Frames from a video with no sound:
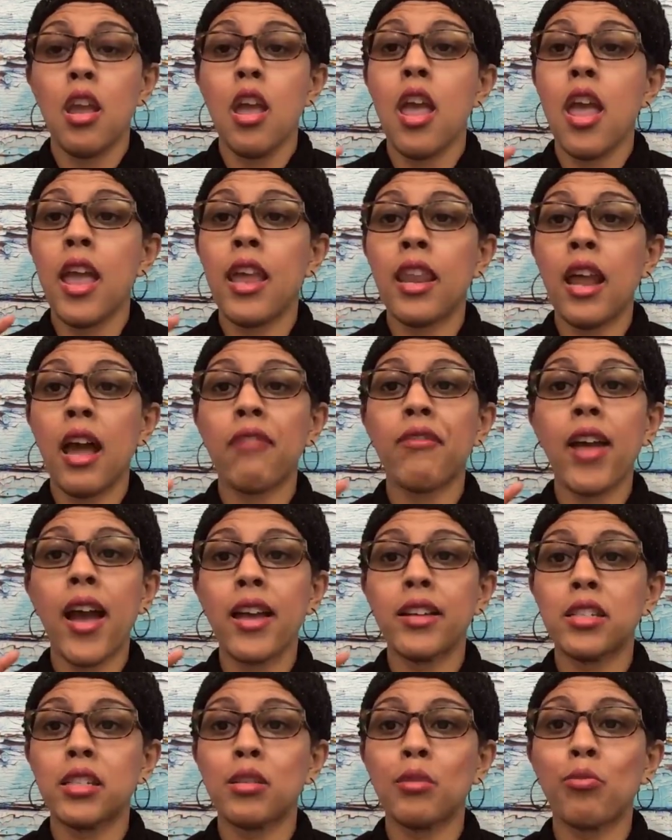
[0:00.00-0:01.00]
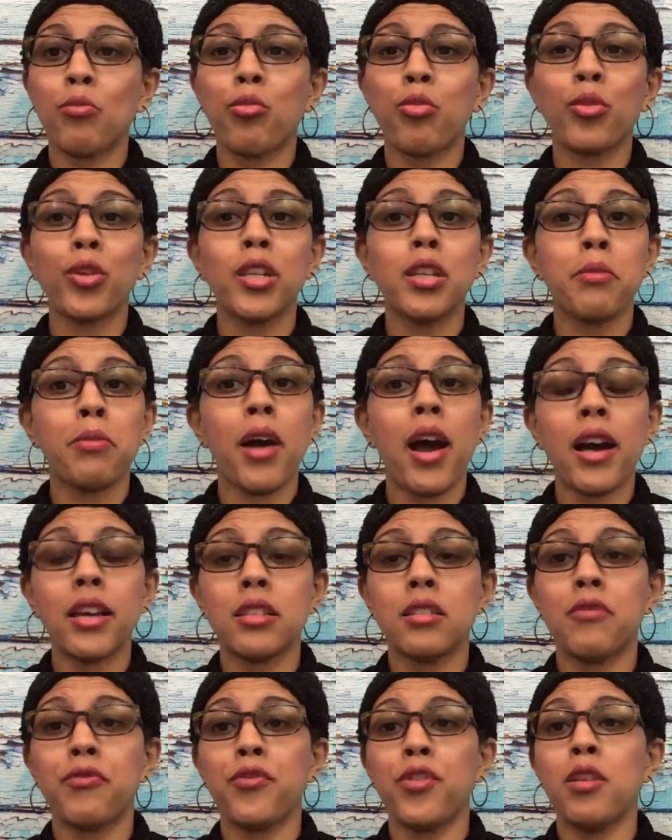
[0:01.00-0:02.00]
And I've gotten some really
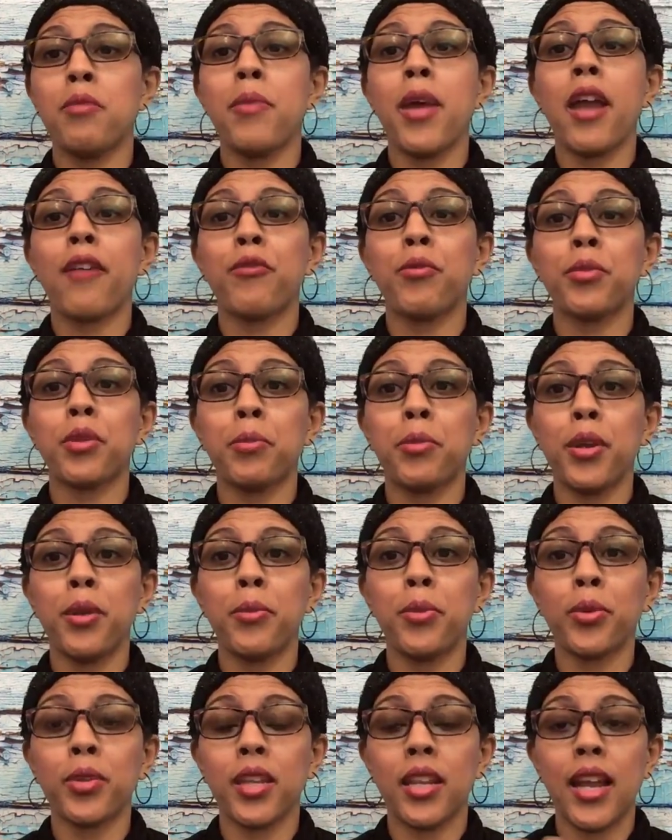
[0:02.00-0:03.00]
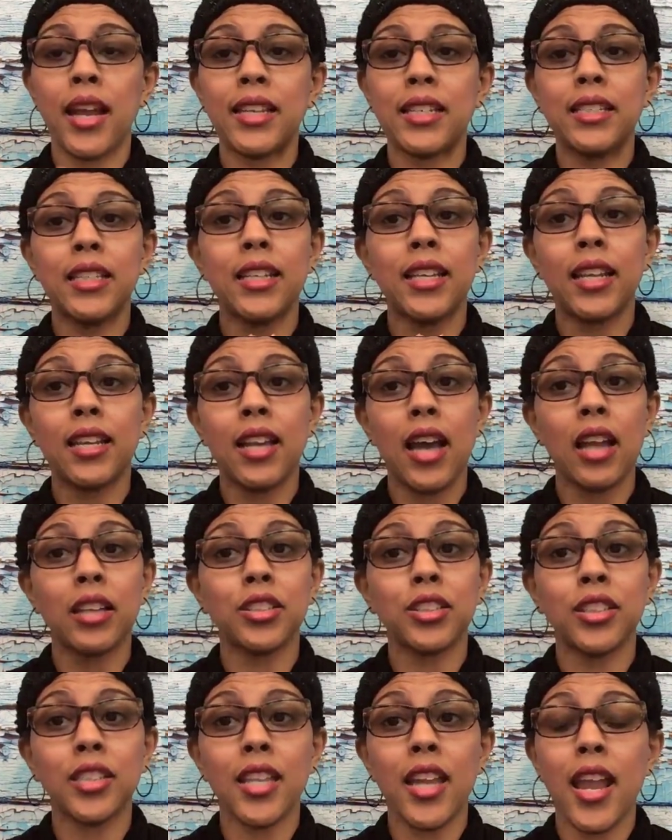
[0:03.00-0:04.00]
positive feedback from the people that I did
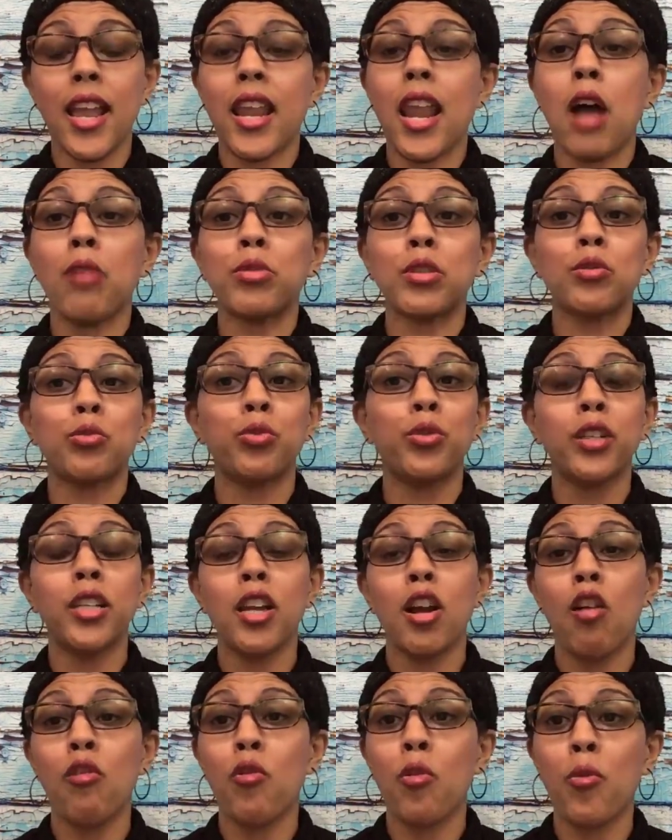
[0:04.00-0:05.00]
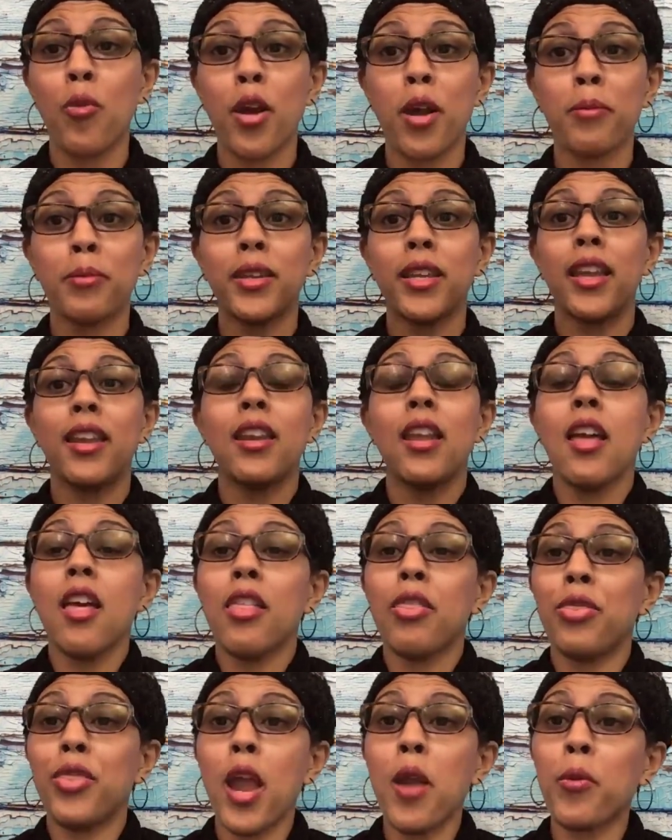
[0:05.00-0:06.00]
acknowledge today. And I was really overwhelmed that
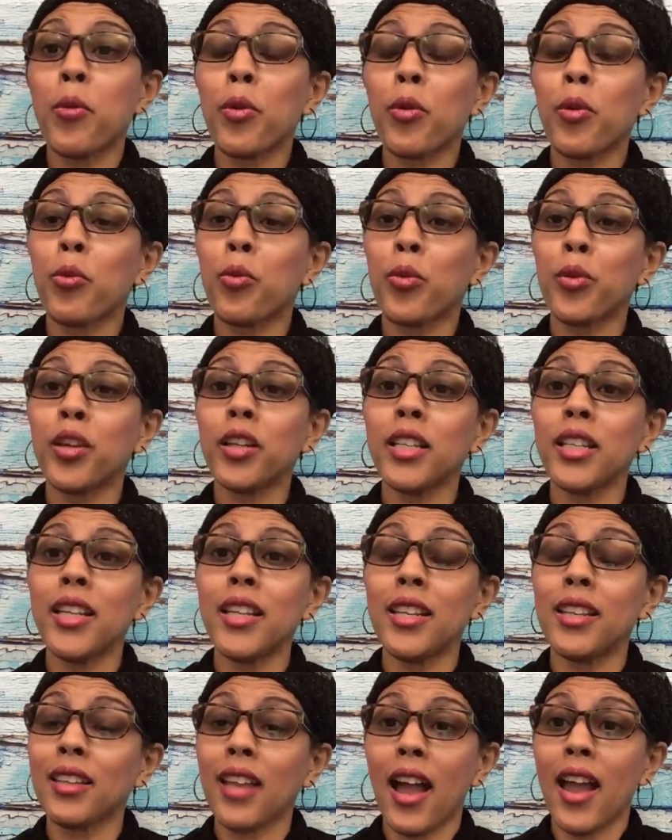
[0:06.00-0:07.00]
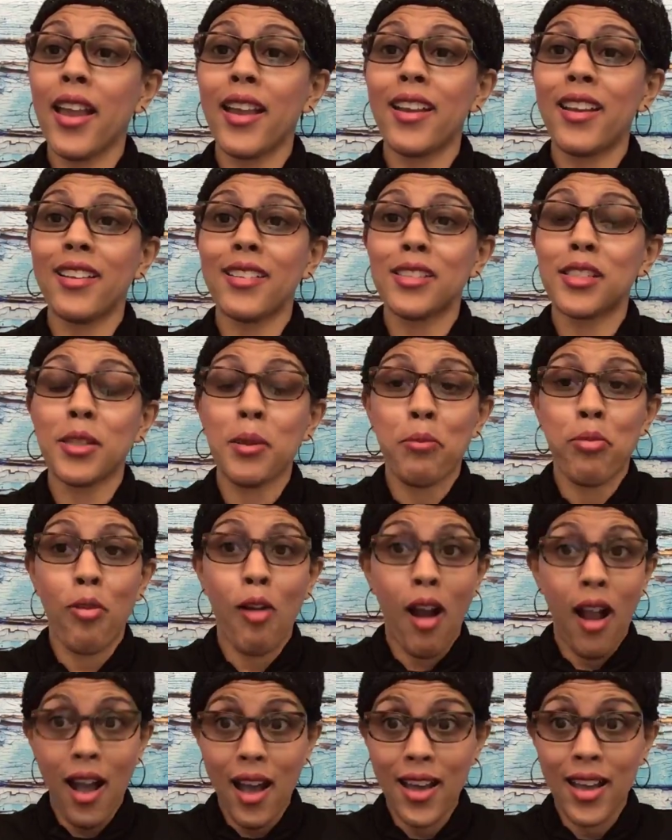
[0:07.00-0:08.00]
they were really like
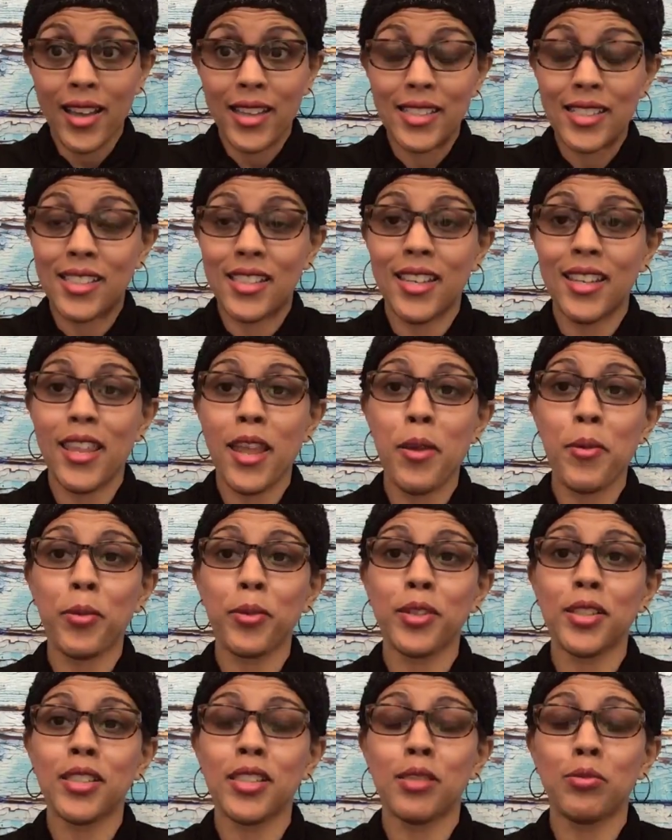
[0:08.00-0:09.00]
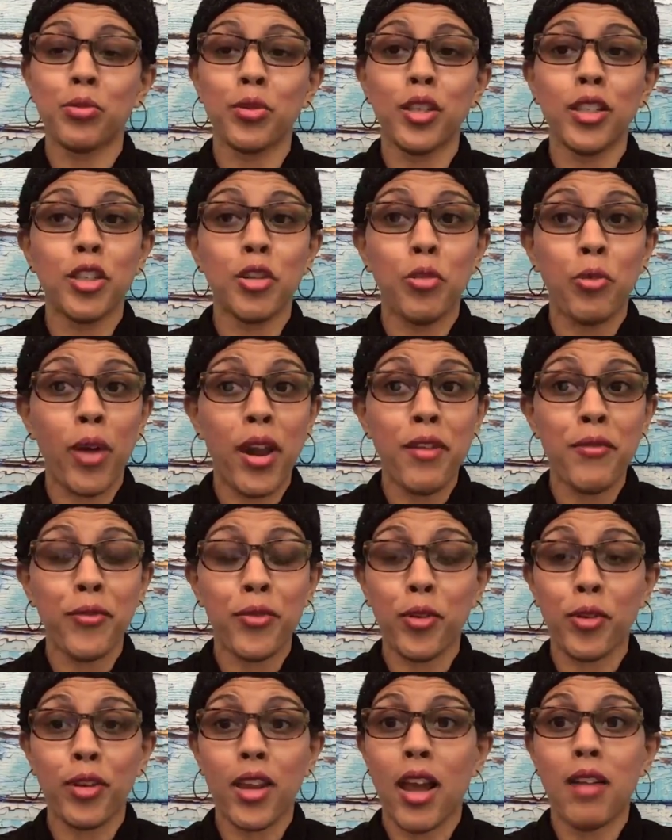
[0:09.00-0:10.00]
surprised and they were just really
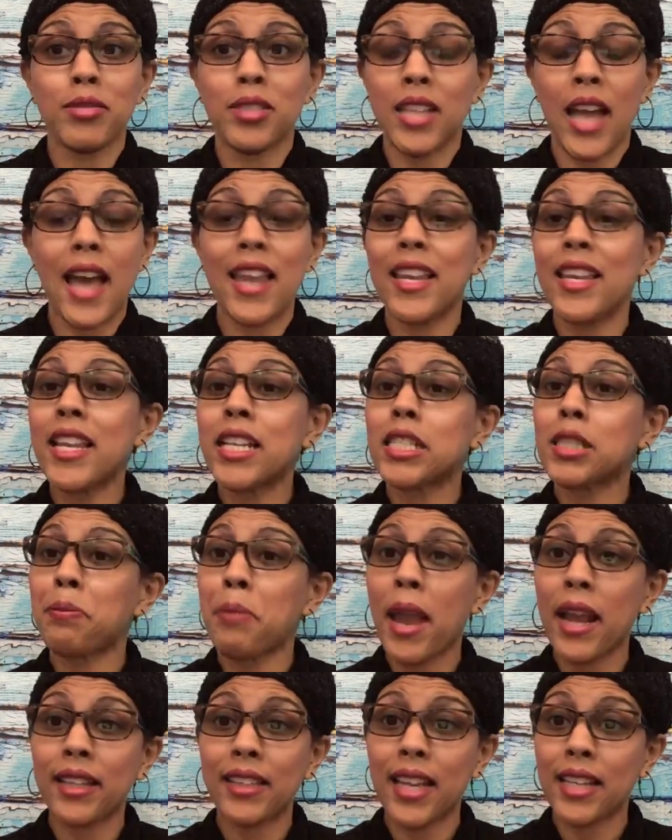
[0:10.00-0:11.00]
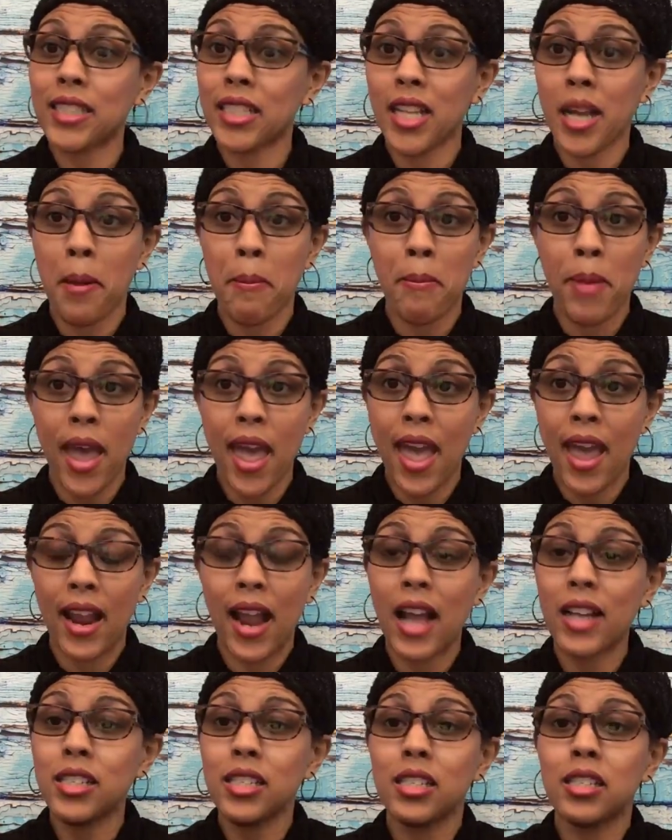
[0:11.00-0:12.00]
grateful. And I, I didn't expect that to come back.
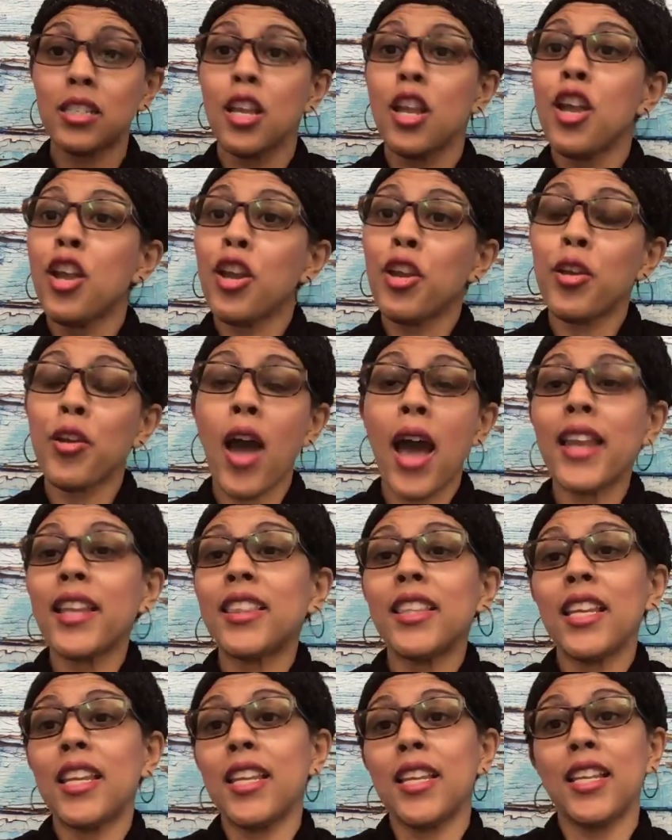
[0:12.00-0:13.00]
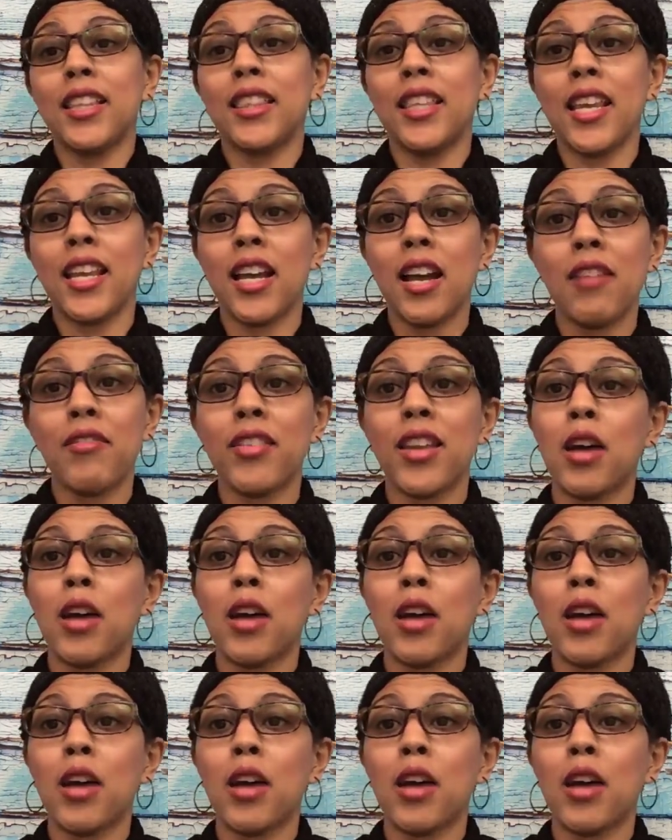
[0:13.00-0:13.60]
I just, you know, I didn't think anything of it.